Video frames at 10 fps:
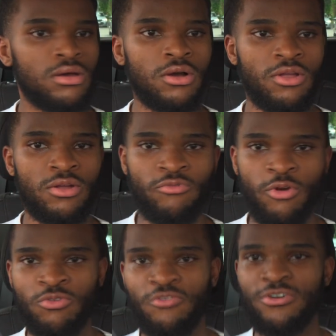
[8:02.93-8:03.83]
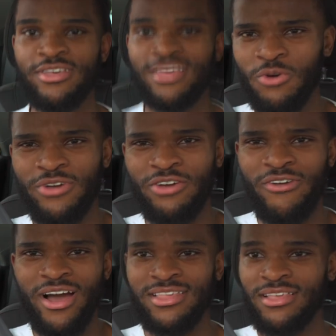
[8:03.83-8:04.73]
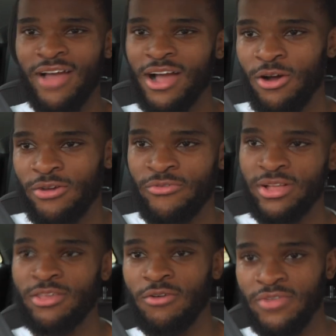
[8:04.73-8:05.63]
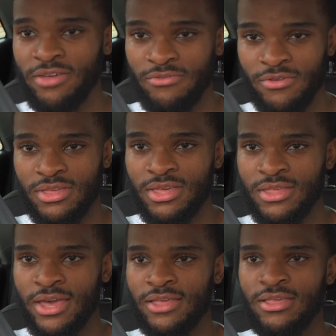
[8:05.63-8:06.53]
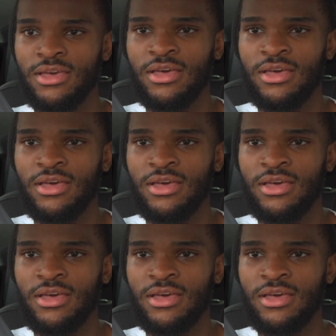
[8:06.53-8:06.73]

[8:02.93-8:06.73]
Hold on, Rolls Royce or a Chrysler. I can't even really tell the difference these days.